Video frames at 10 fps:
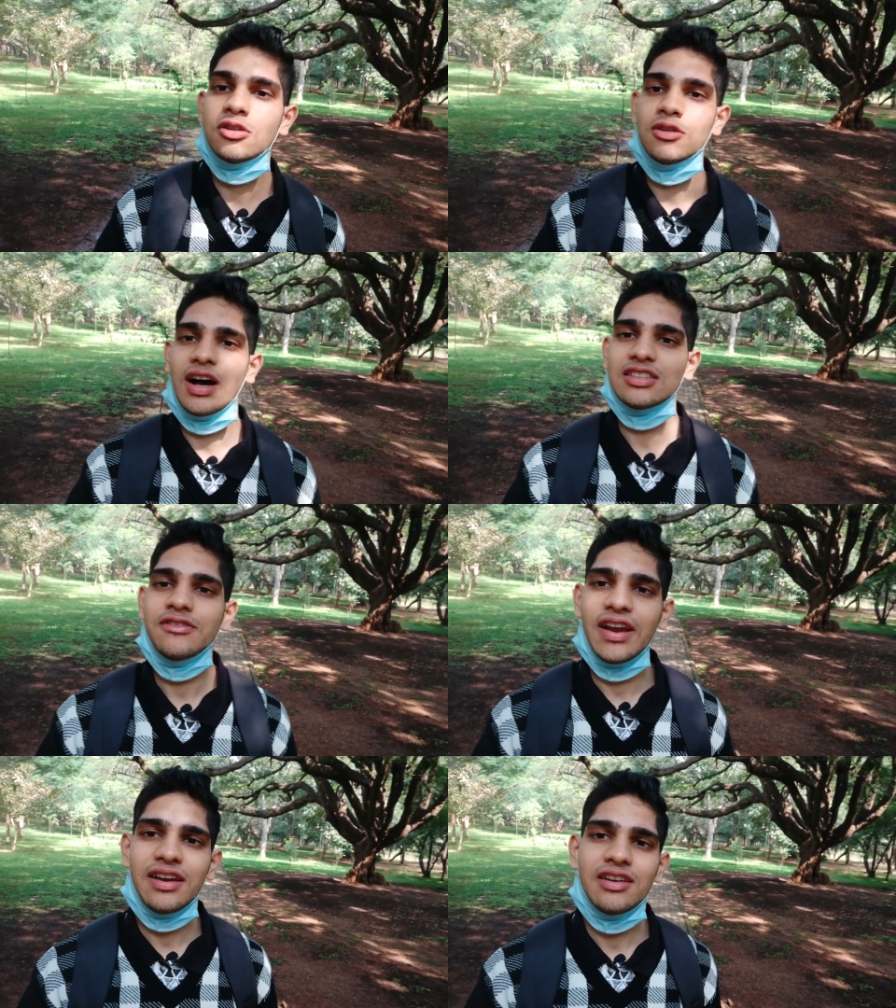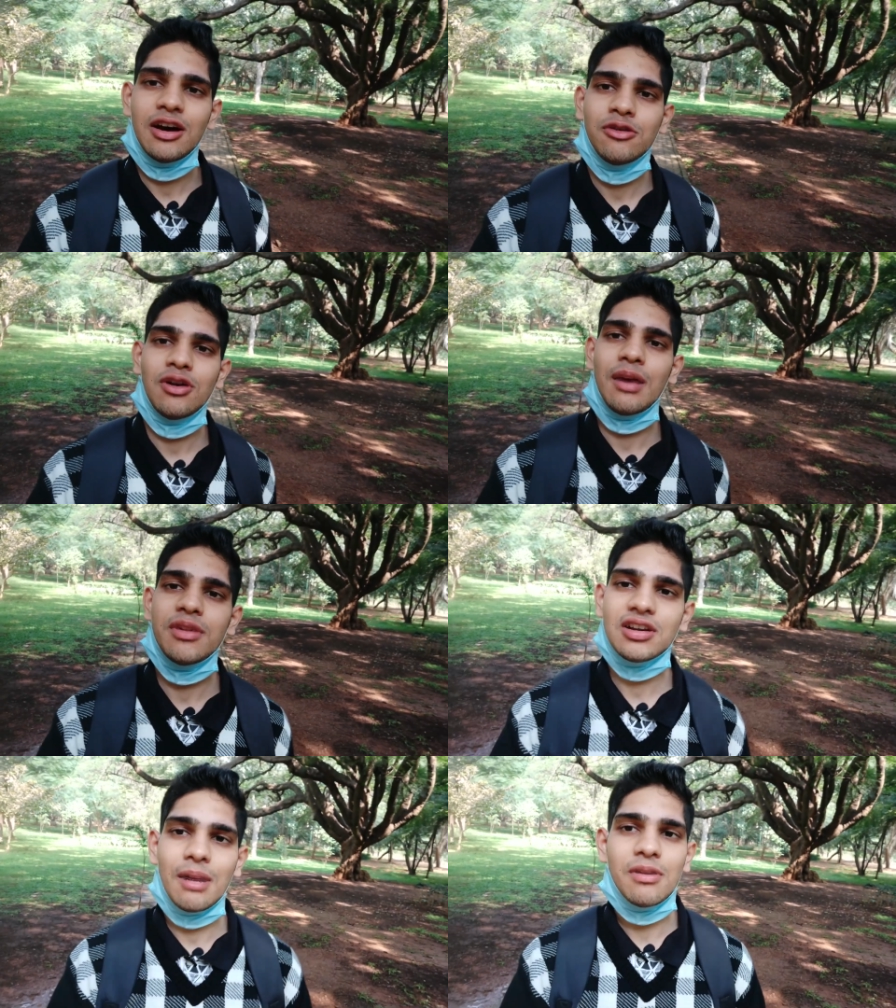So as of right now, I'm
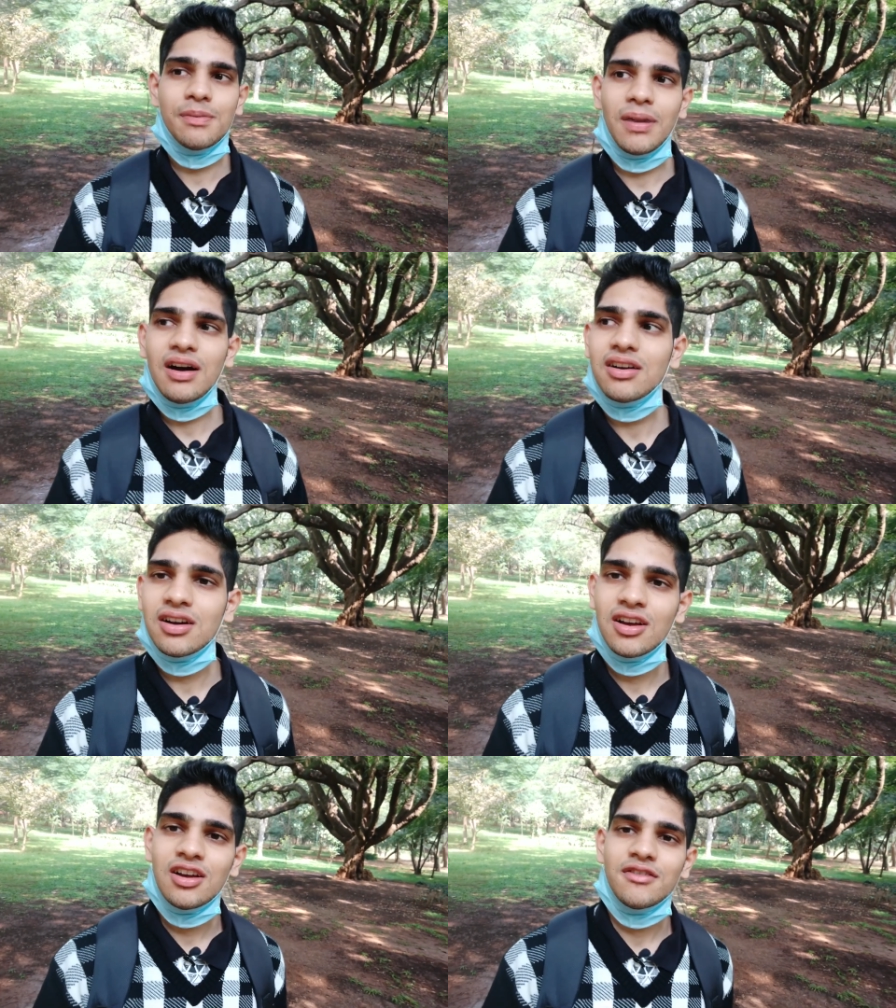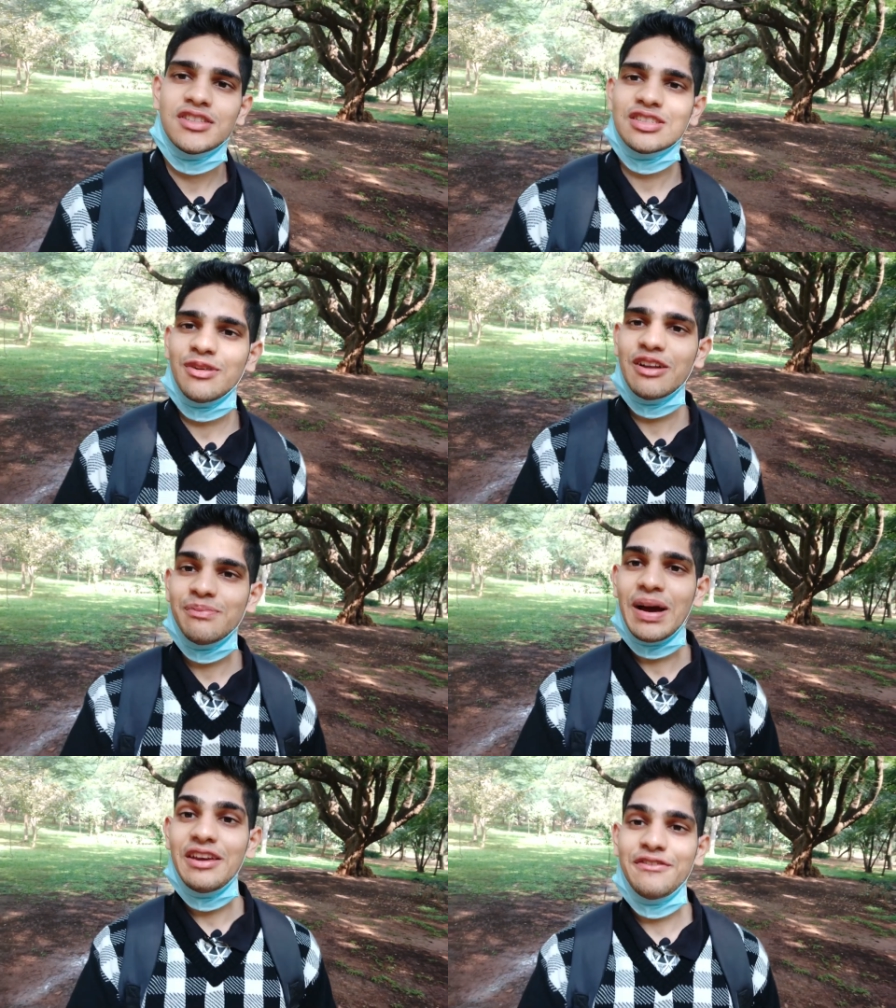in Cubbon Park, which is one of
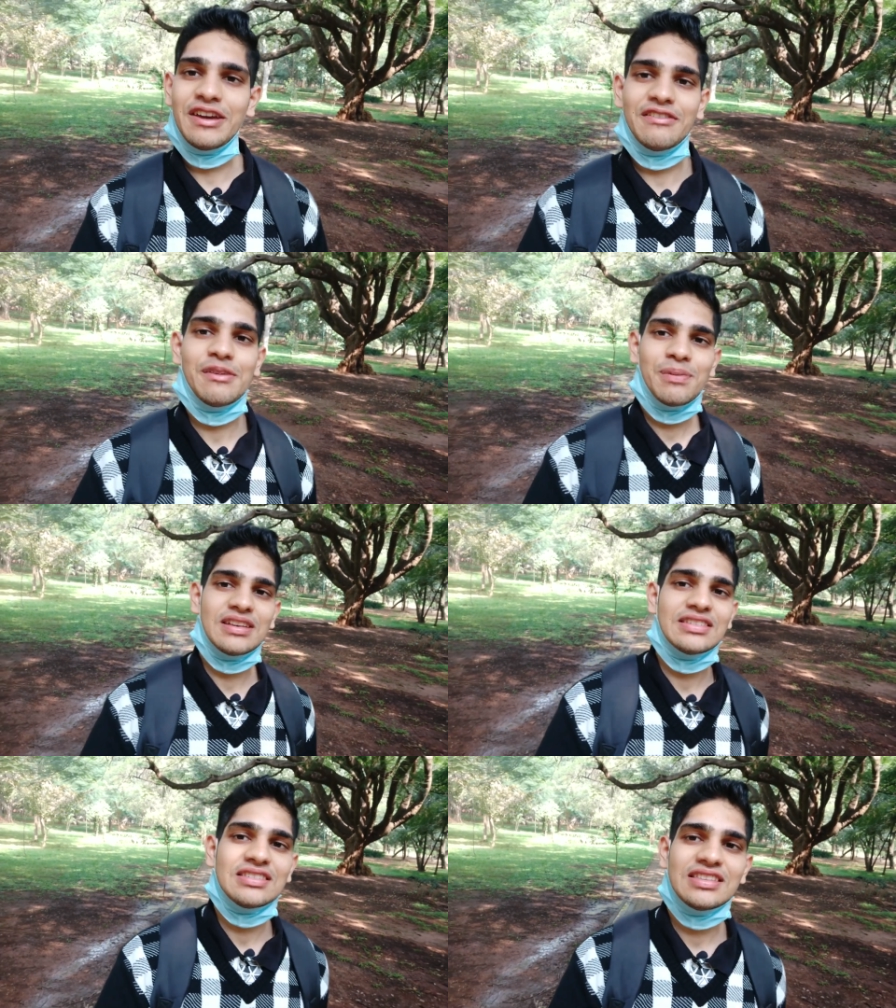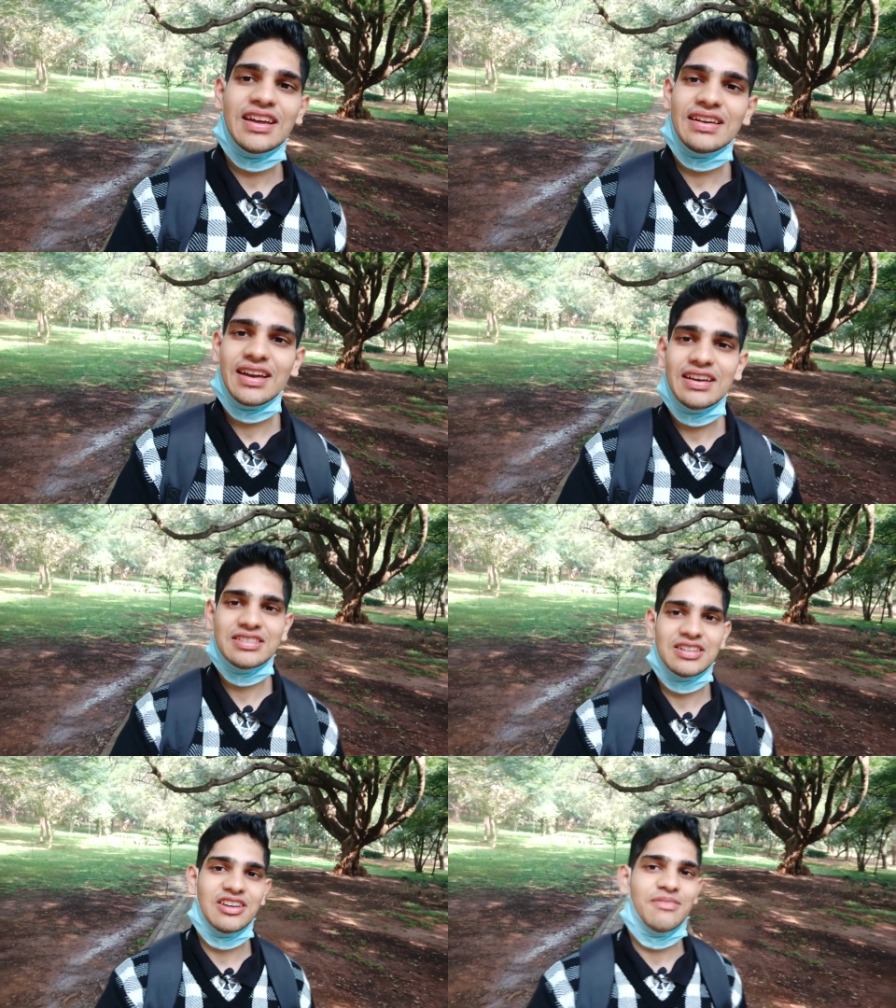my favorite places in the entire
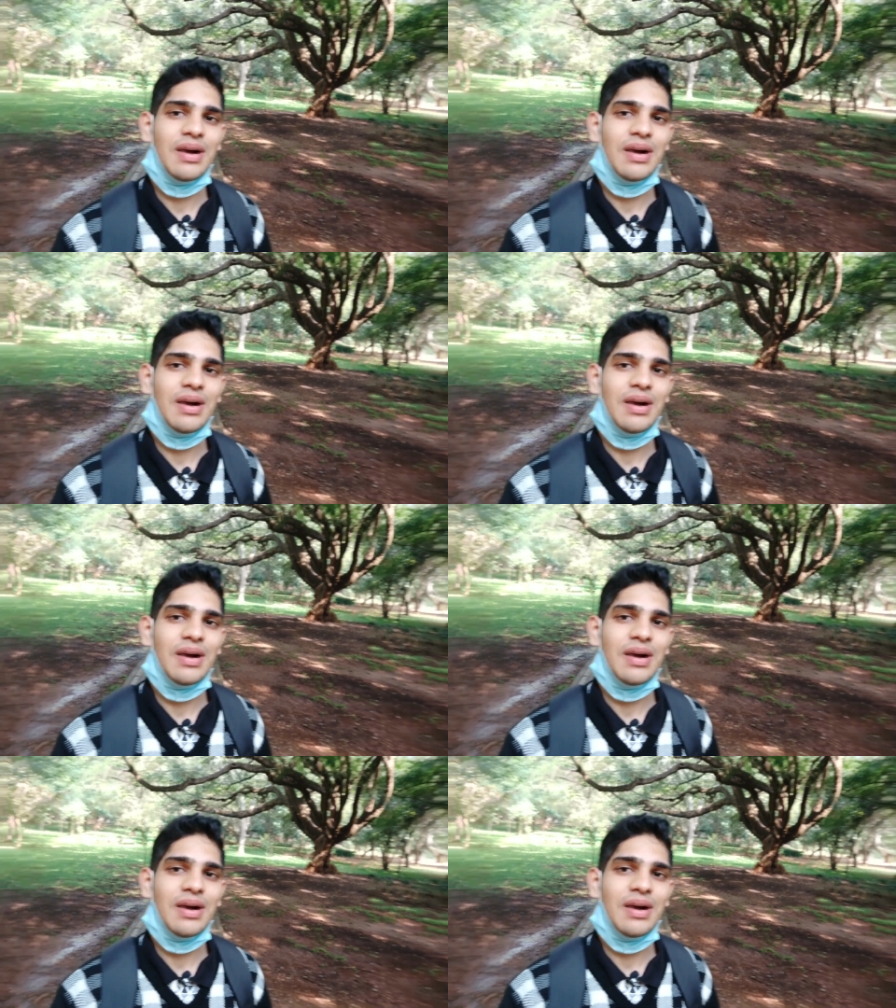city of